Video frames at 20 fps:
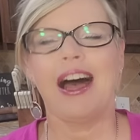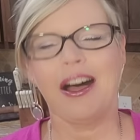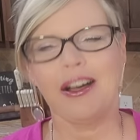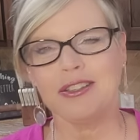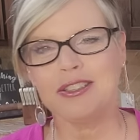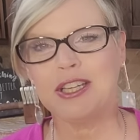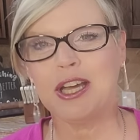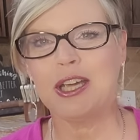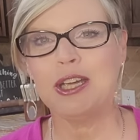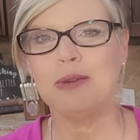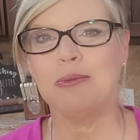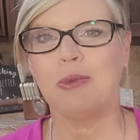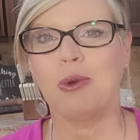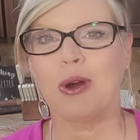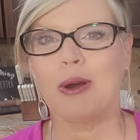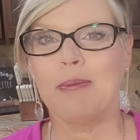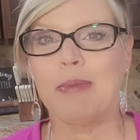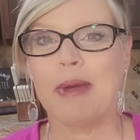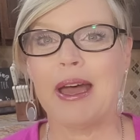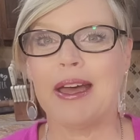I'll tell you
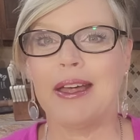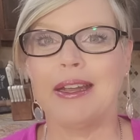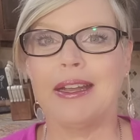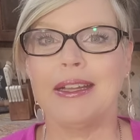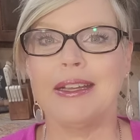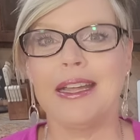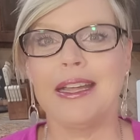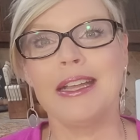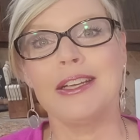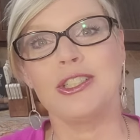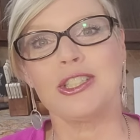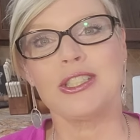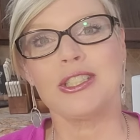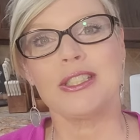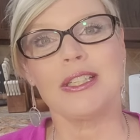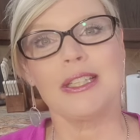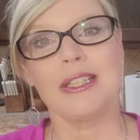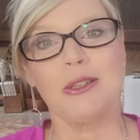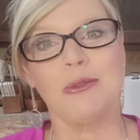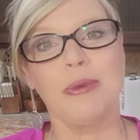more about it in
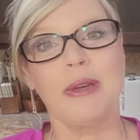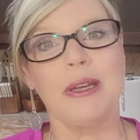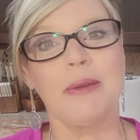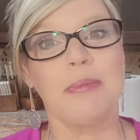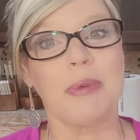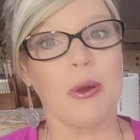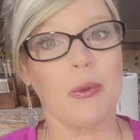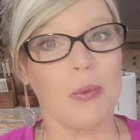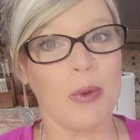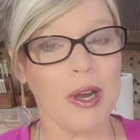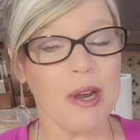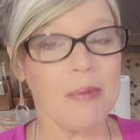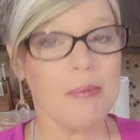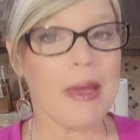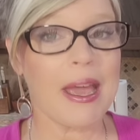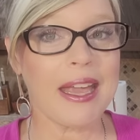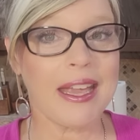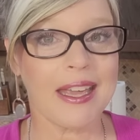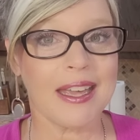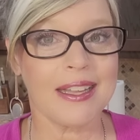just a little bit, but we're
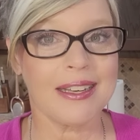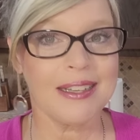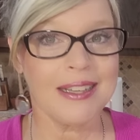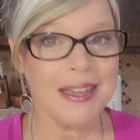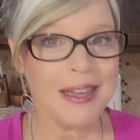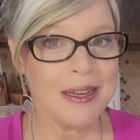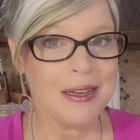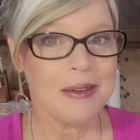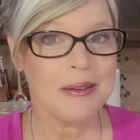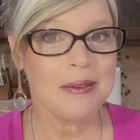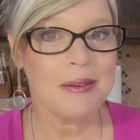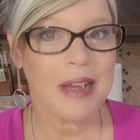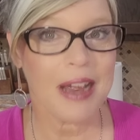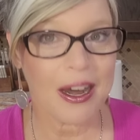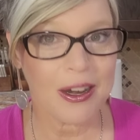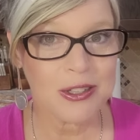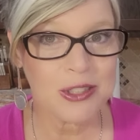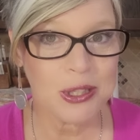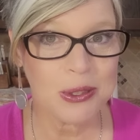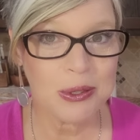making
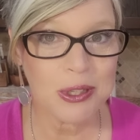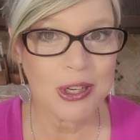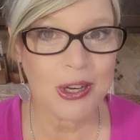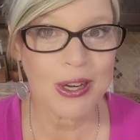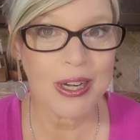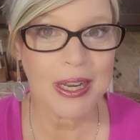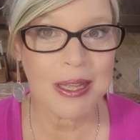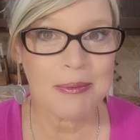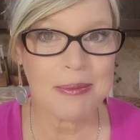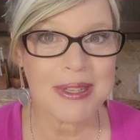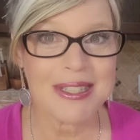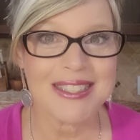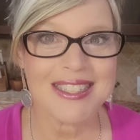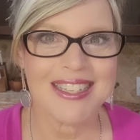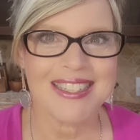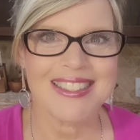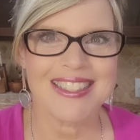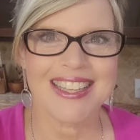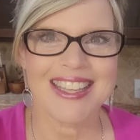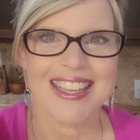our two ingredient
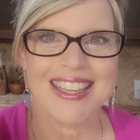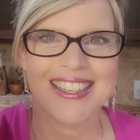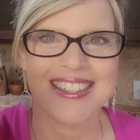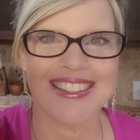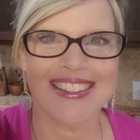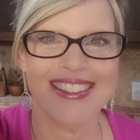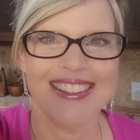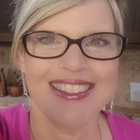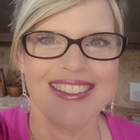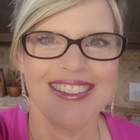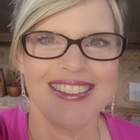biscuits again.